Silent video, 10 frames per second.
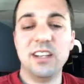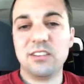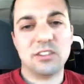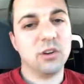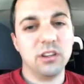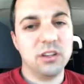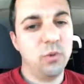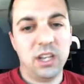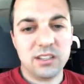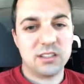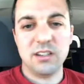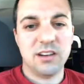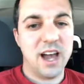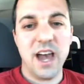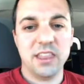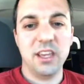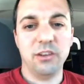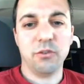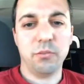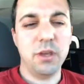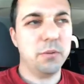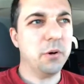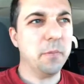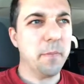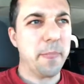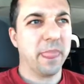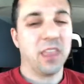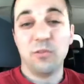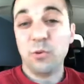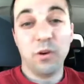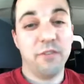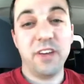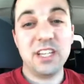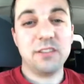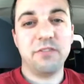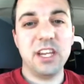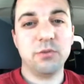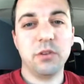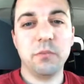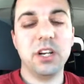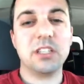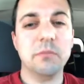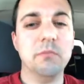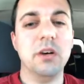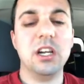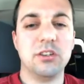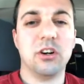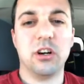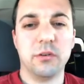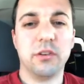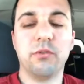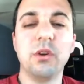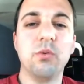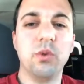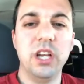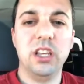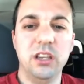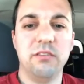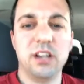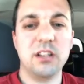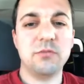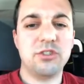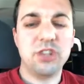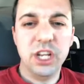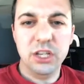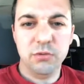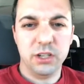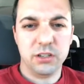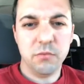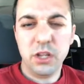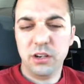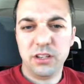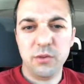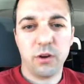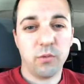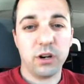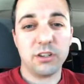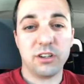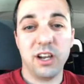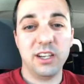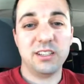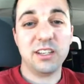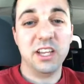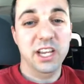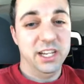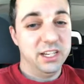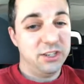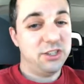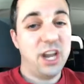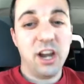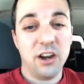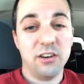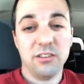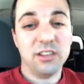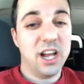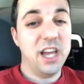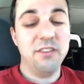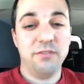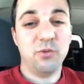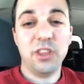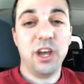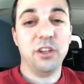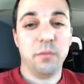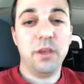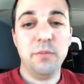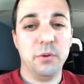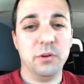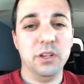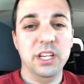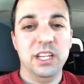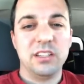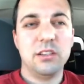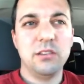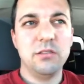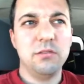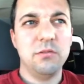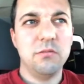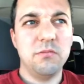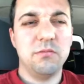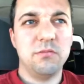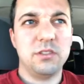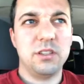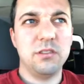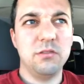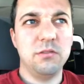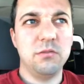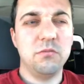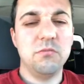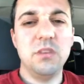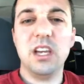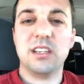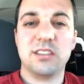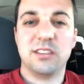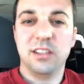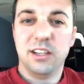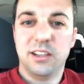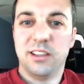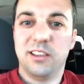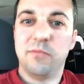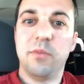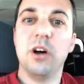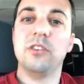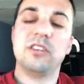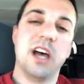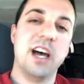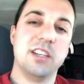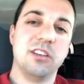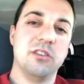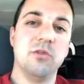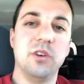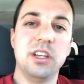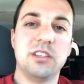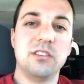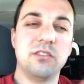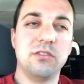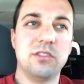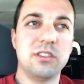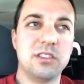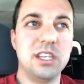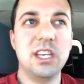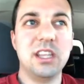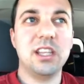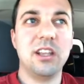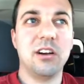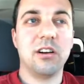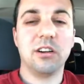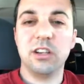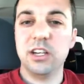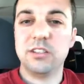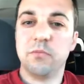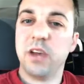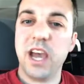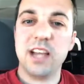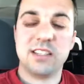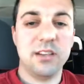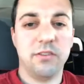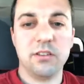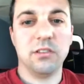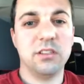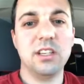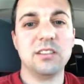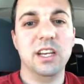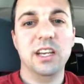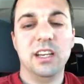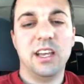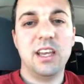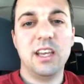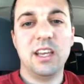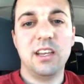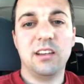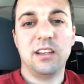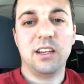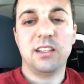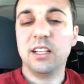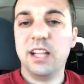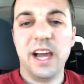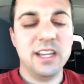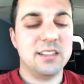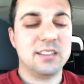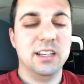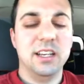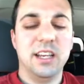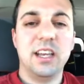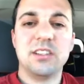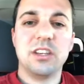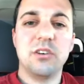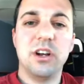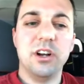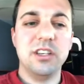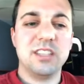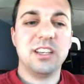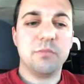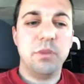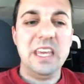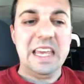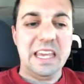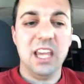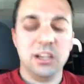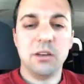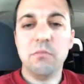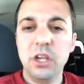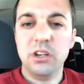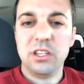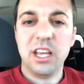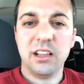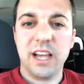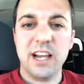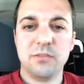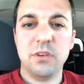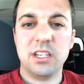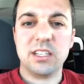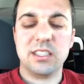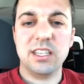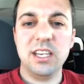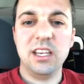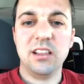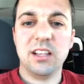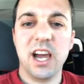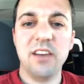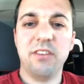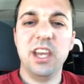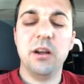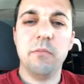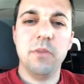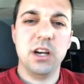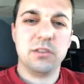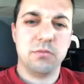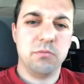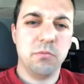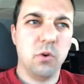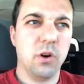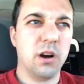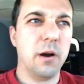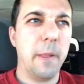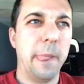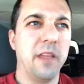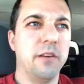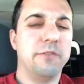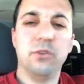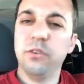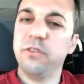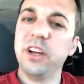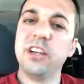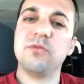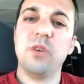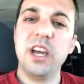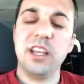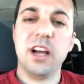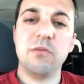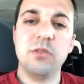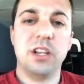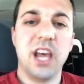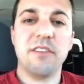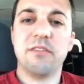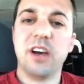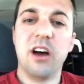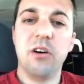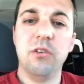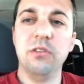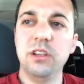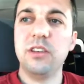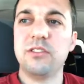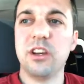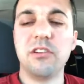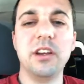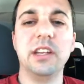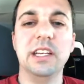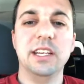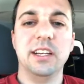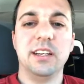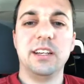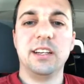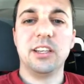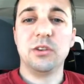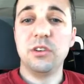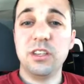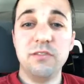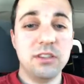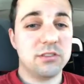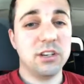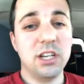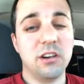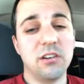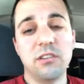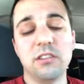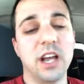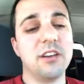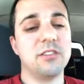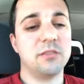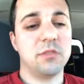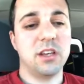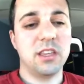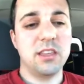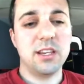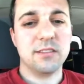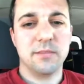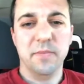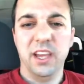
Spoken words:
And certainly we can still hide things from people when we're face to face with them, but it's much harder if we really develop genuine community where we're trying to share life with other people, to miss both sides of the coin, to see that there are goods and bads, difficulties and delights. And so in all these things, being in community allows me to see life in a much more full-fledged way than I would have if I only saw it through a TV screen or online or something like this.